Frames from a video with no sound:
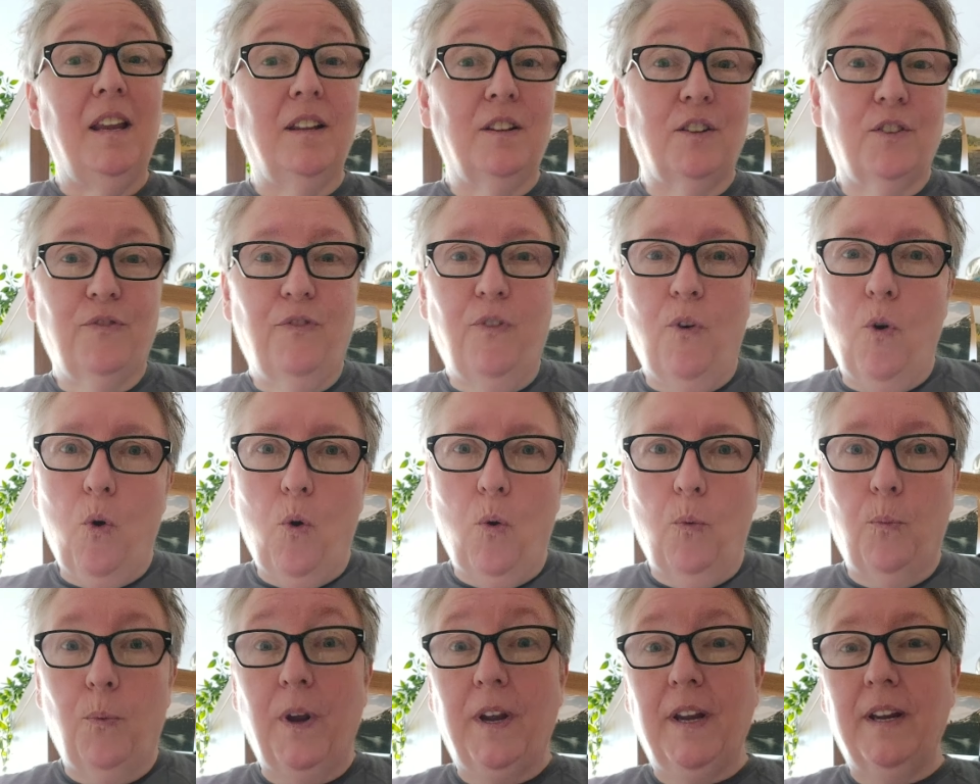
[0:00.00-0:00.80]
It's
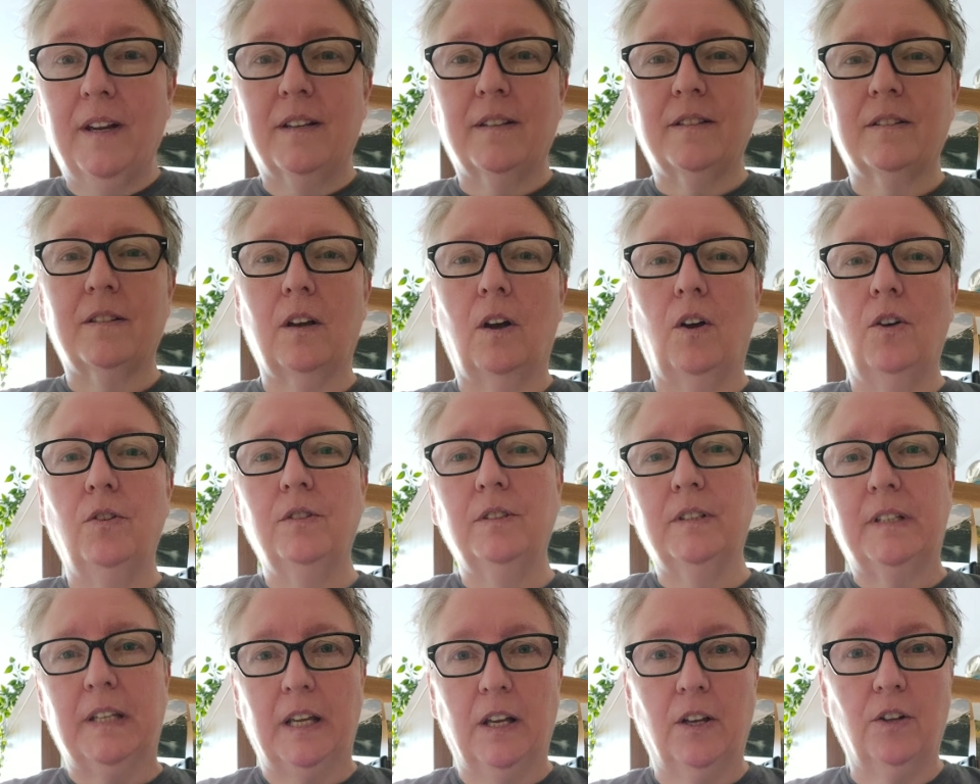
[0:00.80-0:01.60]
4 weeks
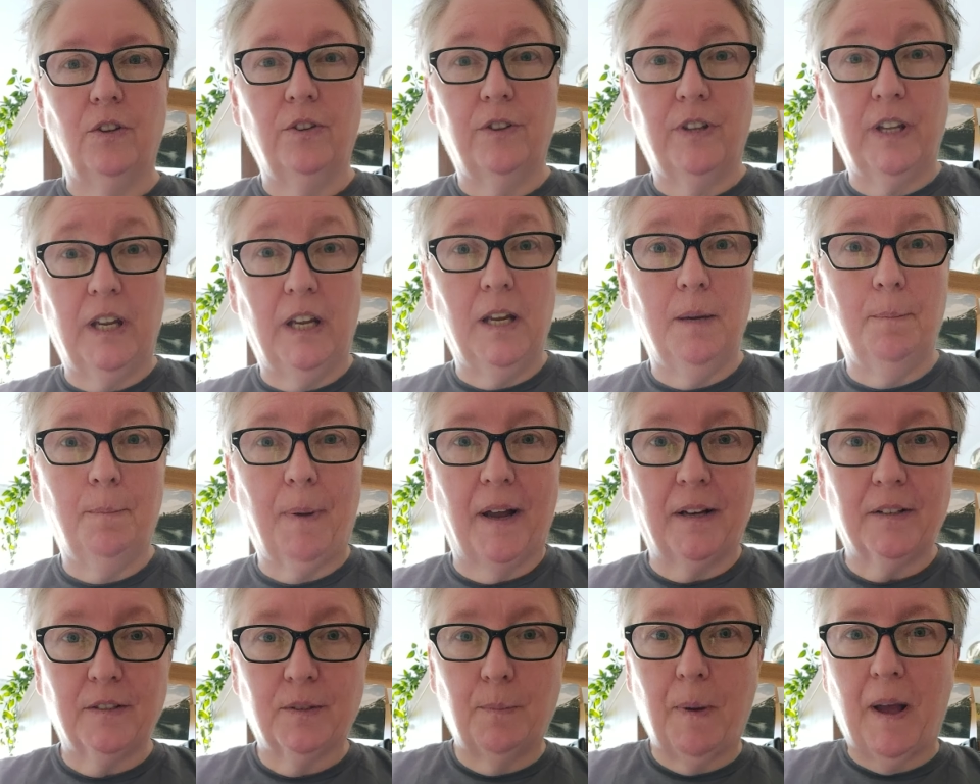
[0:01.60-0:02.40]
until the
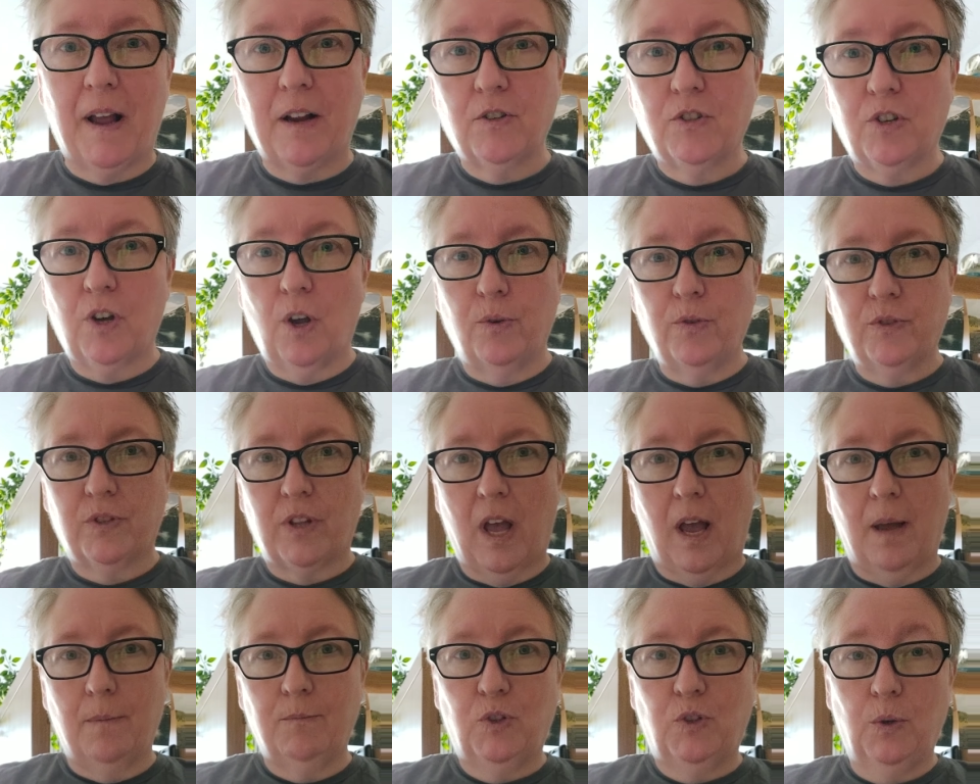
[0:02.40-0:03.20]
back-to-back shows
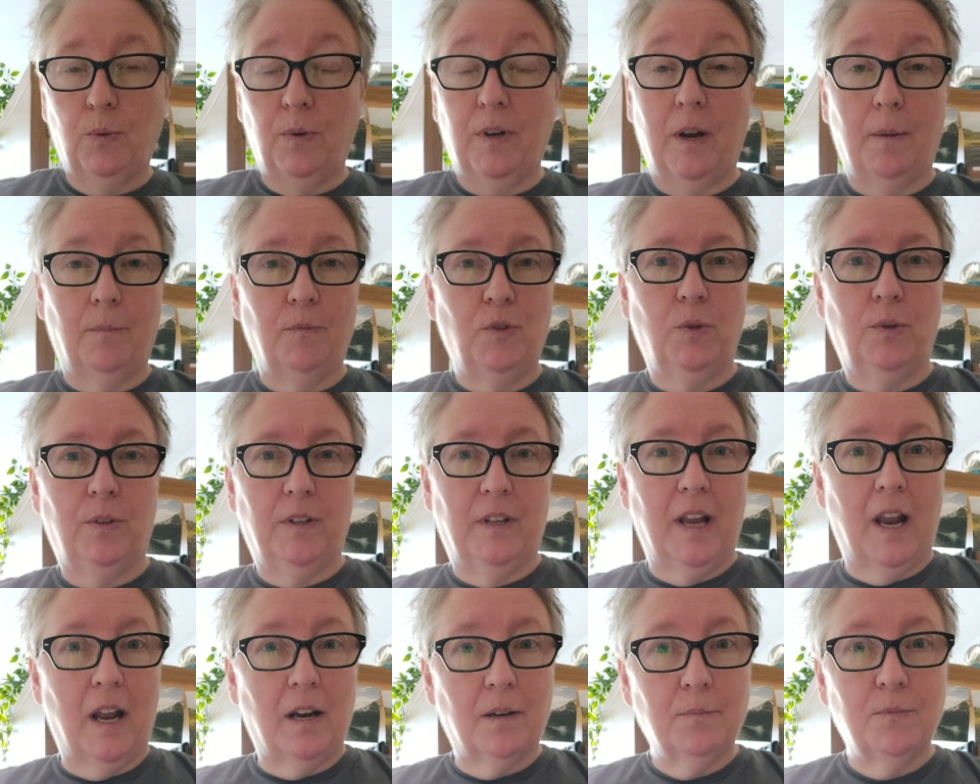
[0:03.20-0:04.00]
that I'm doing. I'm doing
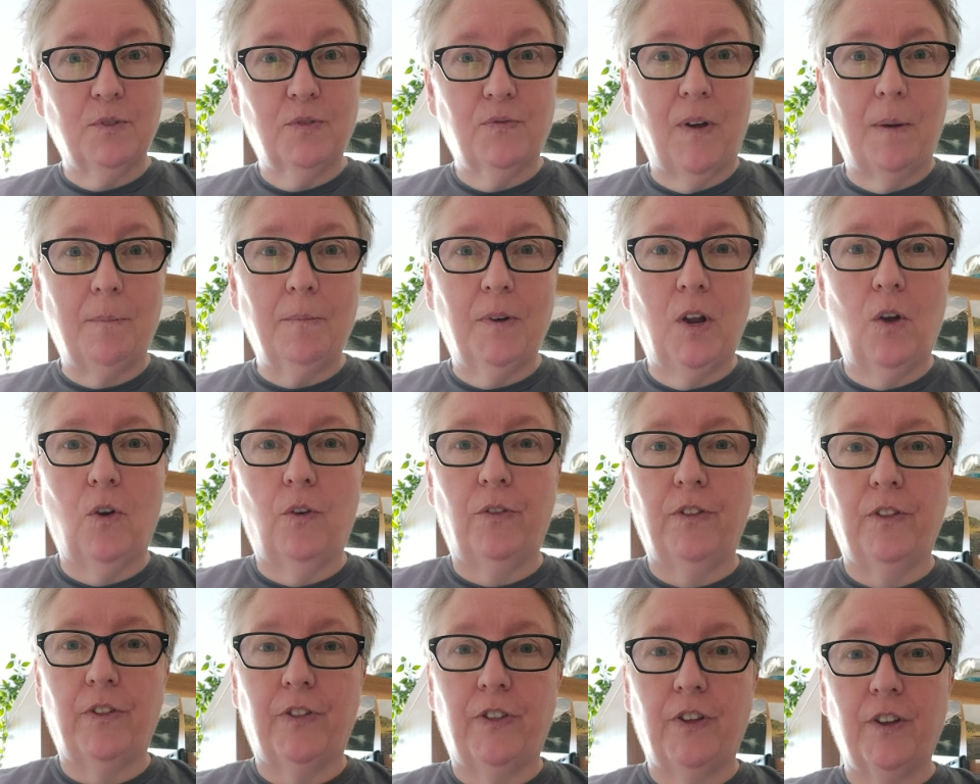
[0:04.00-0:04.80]
The Addams Family
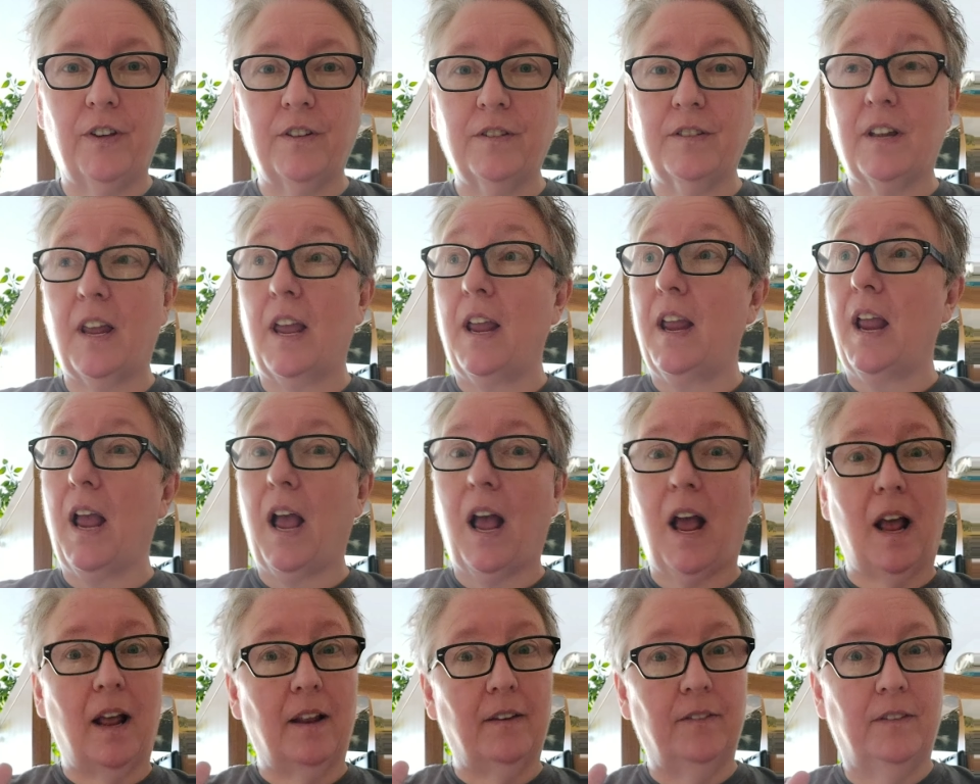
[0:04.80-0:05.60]
on the Thursday
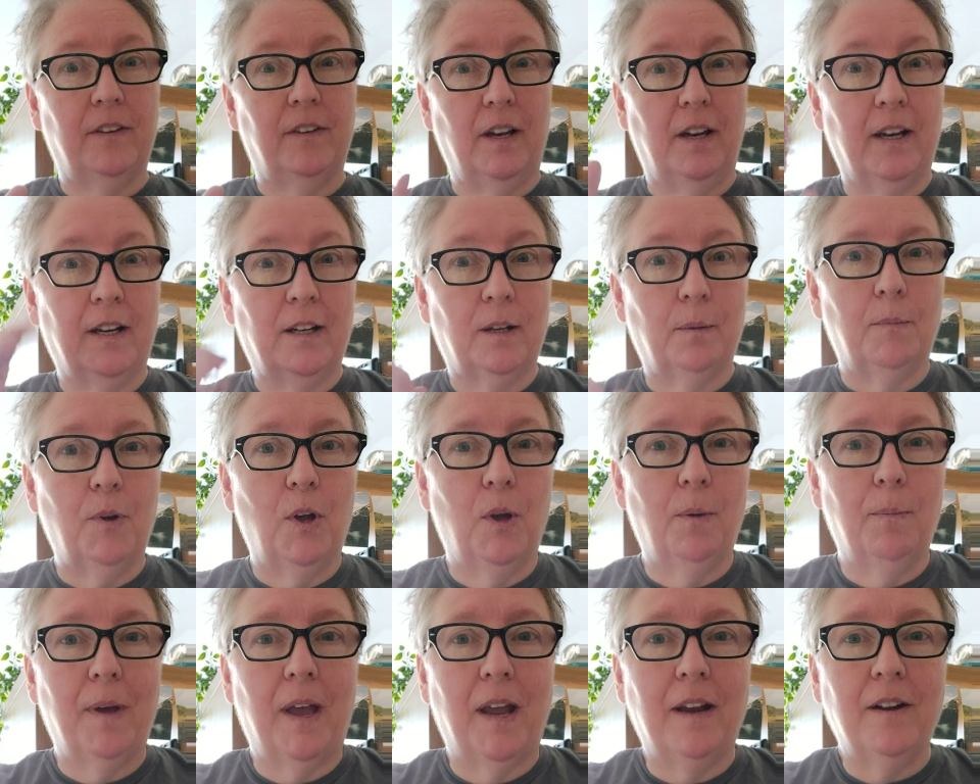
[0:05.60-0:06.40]
and The Little
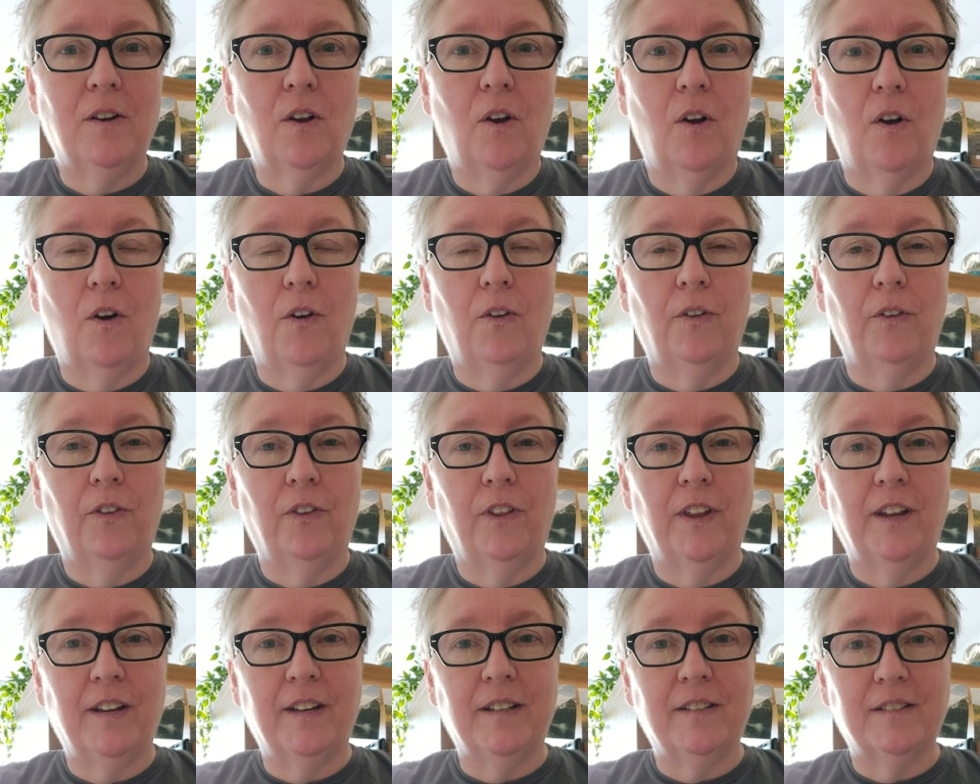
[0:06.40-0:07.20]
Mermaid
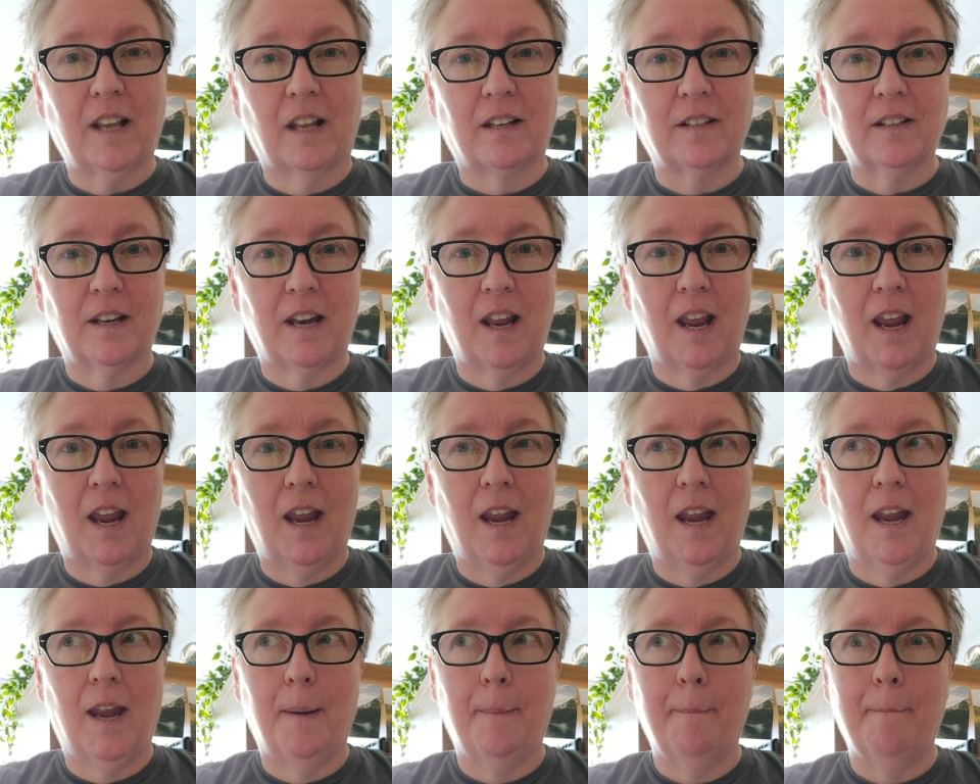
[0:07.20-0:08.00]
on the
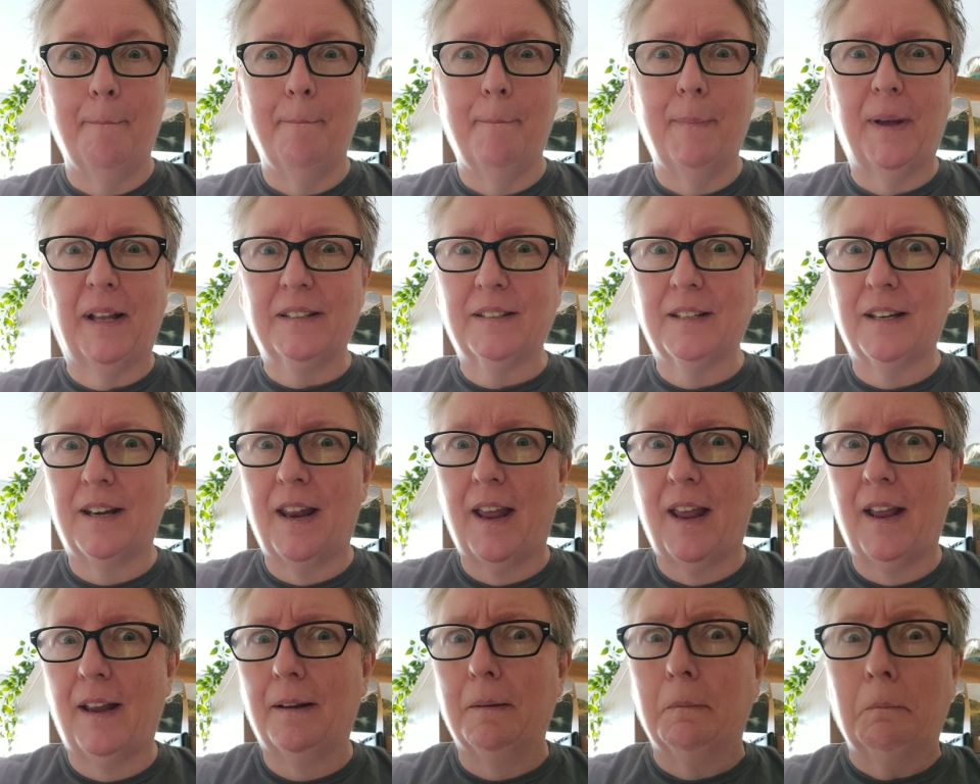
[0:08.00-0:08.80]
Saturday
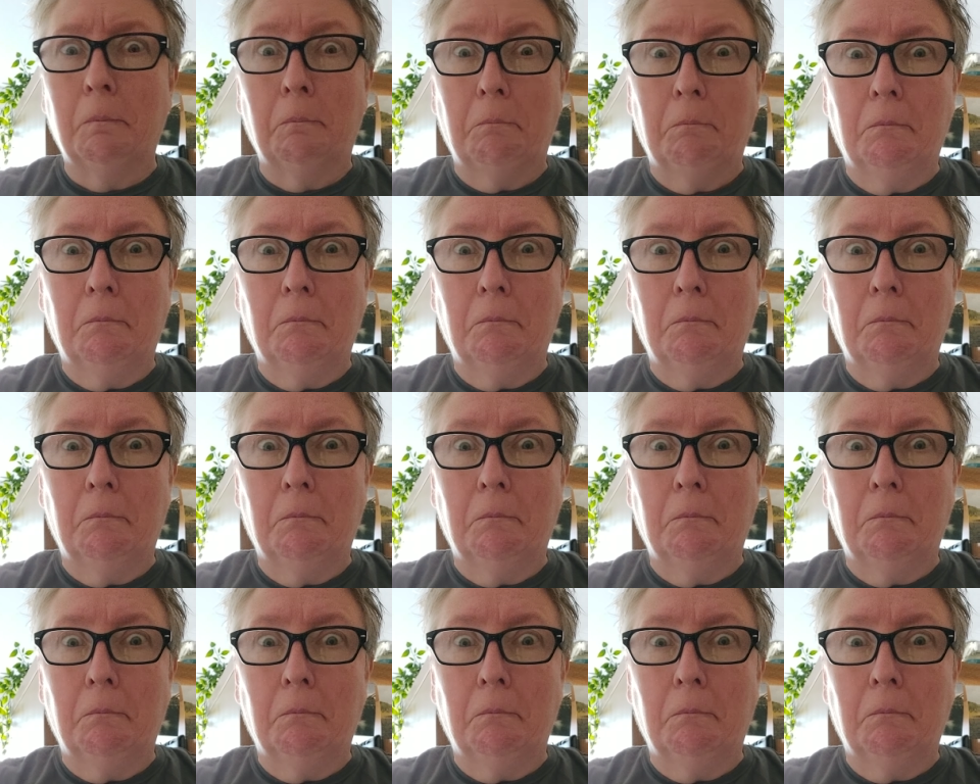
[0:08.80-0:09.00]
matinee.